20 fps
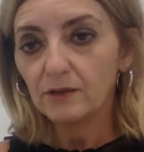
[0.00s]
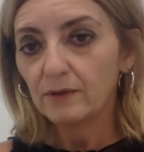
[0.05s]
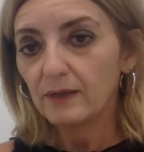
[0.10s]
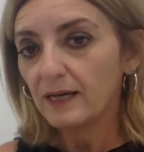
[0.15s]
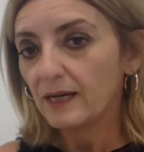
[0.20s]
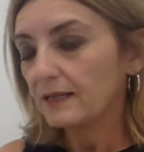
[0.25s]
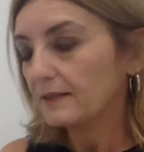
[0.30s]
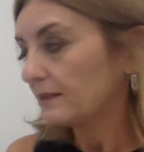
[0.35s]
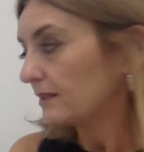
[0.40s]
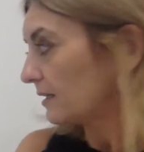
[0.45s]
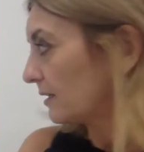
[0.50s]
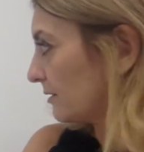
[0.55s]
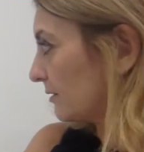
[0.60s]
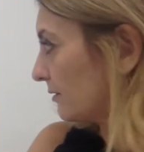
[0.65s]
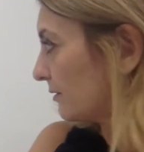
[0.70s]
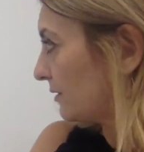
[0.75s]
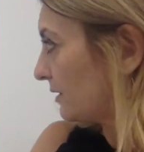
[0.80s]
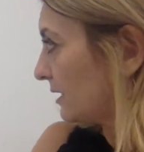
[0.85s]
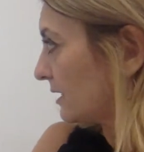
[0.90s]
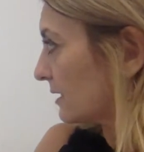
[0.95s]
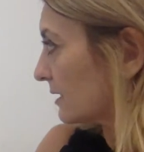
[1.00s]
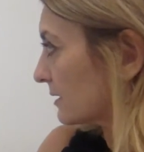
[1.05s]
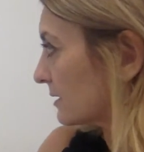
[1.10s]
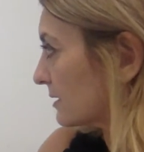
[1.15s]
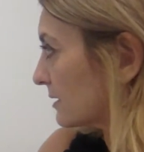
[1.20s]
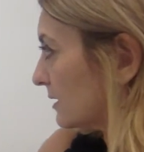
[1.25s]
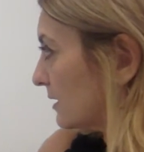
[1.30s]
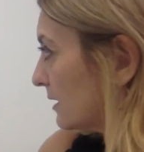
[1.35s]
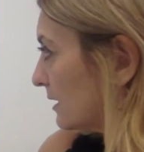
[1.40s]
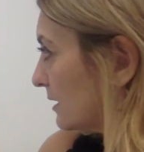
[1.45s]
add the other
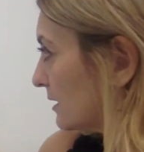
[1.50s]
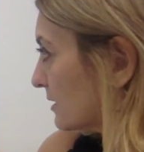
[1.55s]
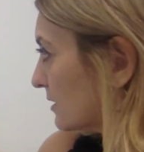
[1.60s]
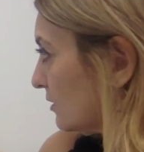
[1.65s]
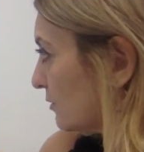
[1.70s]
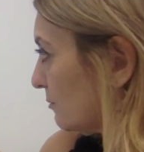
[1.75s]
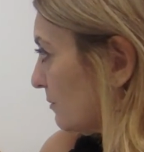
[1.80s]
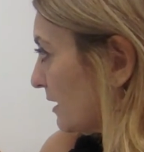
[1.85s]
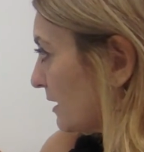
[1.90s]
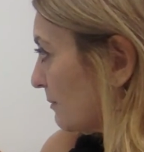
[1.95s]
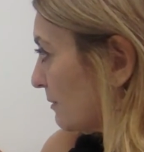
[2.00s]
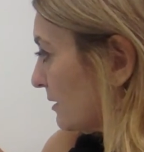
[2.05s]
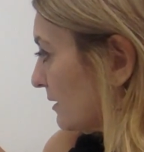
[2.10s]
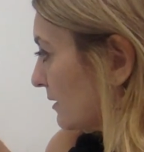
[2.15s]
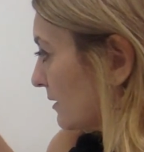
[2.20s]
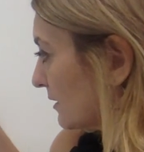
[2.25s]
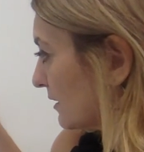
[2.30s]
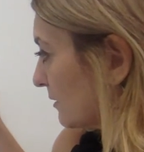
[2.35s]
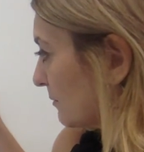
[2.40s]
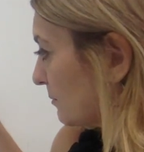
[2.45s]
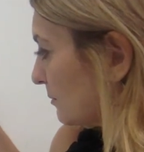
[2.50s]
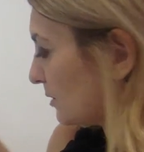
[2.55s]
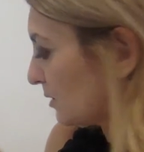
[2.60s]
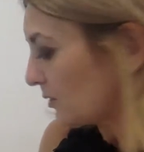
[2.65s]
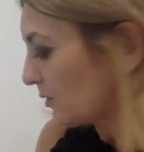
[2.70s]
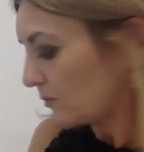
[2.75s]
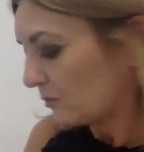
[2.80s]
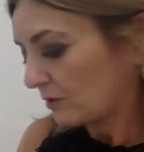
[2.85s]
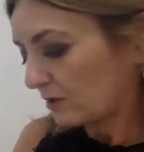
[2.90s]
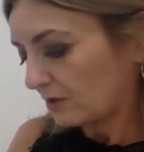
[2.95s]
things. So maybe the
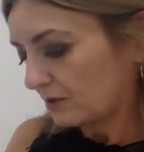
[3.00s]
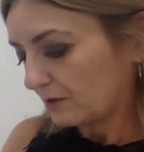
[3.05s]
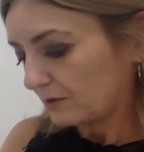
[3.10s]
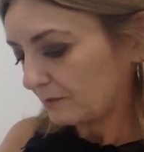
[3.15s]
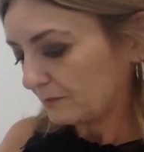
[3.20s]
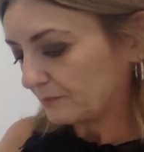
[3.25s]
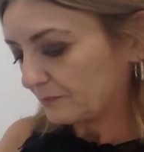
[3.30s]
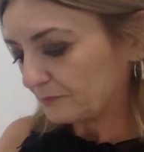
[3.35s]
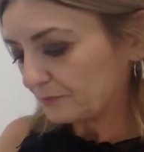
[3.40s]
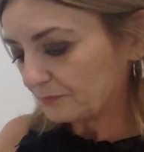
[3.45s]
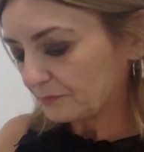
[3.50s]
computer